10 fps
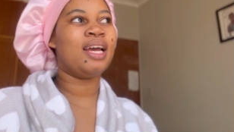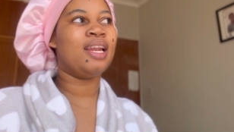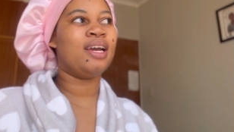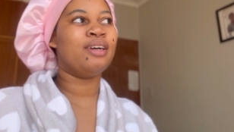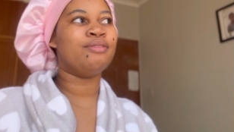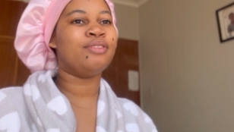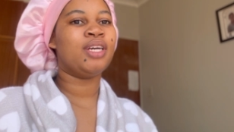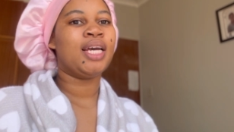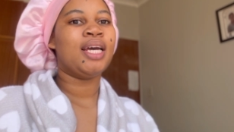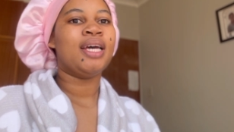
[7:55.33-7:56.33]
I love
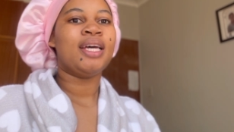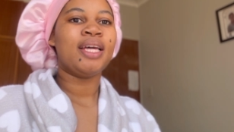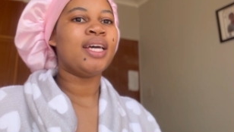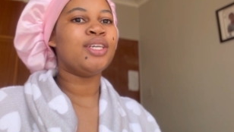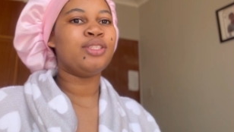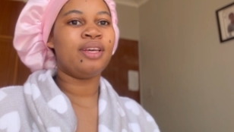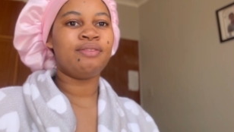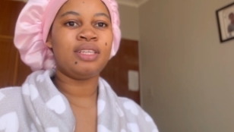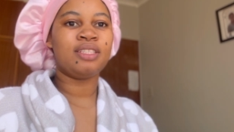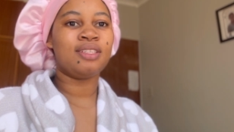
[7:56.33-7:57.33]
her
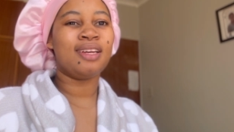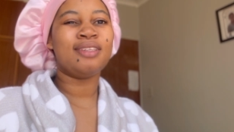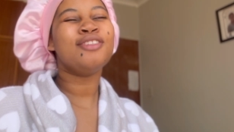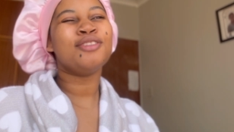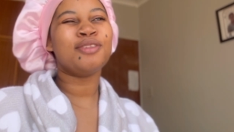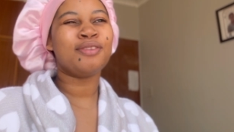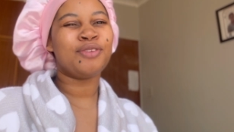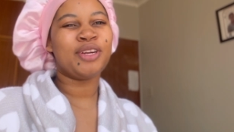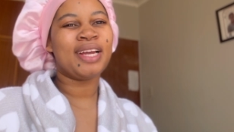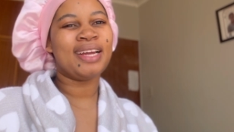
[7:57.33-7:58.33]
service and she's also a
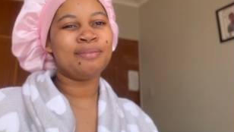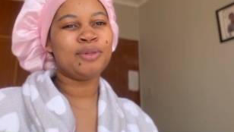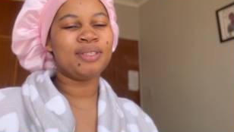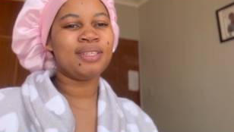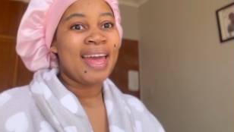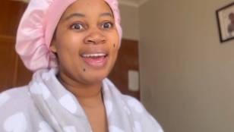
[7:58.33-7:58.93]
very kind person.